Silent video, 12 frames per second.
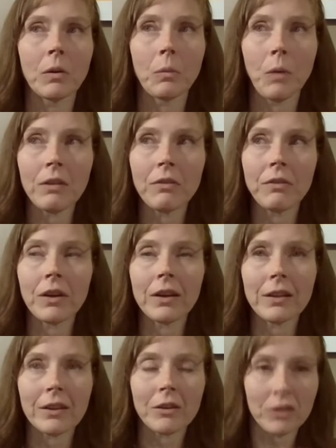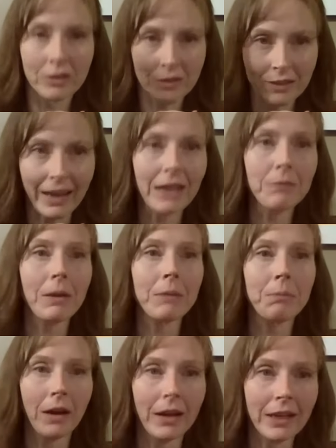one foot scanning
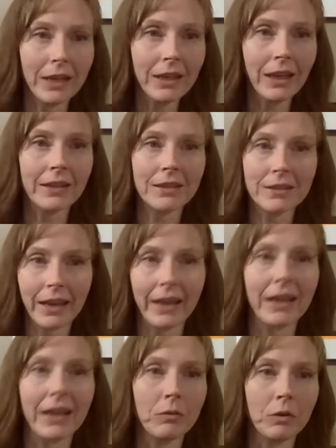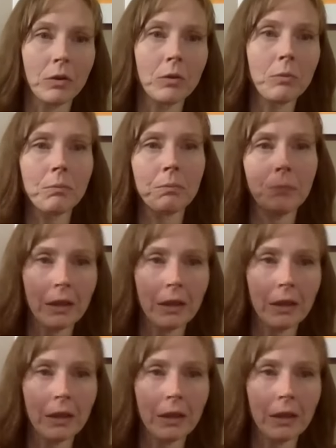my body and scanning the room,